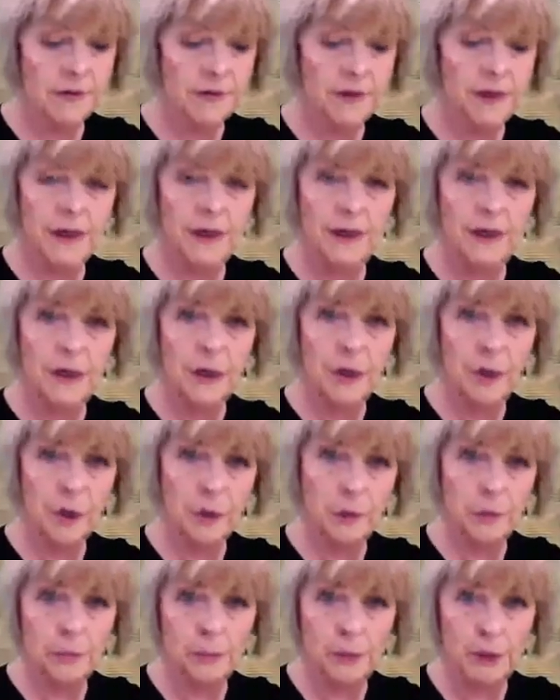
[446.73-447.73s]
the
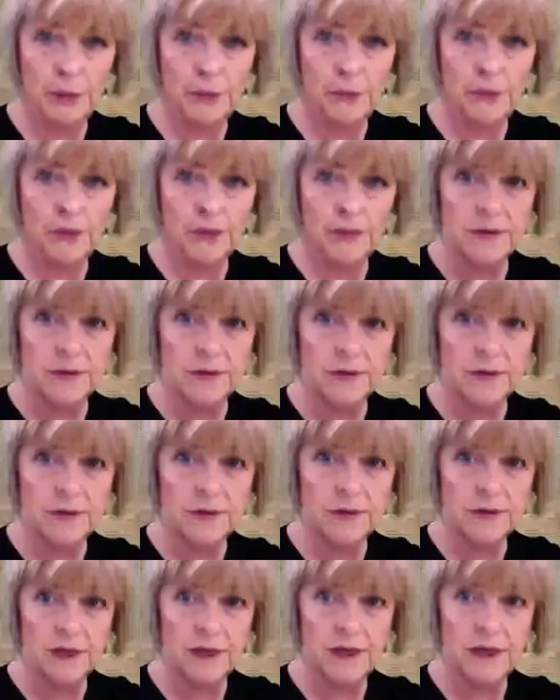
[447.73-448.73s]

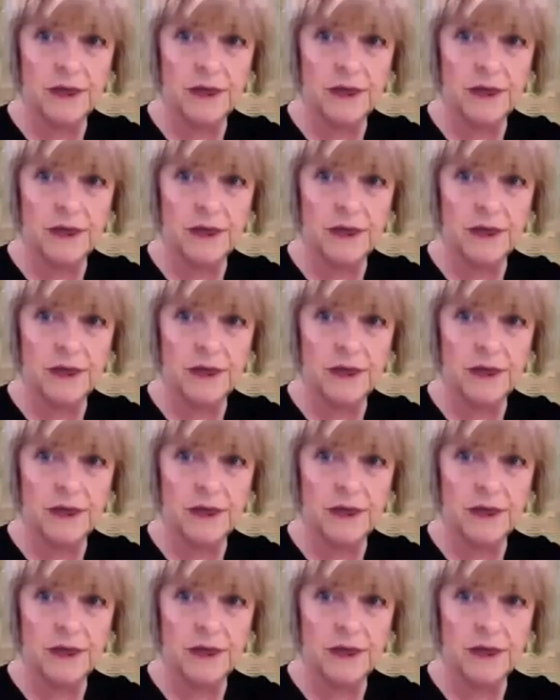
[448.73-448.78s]
components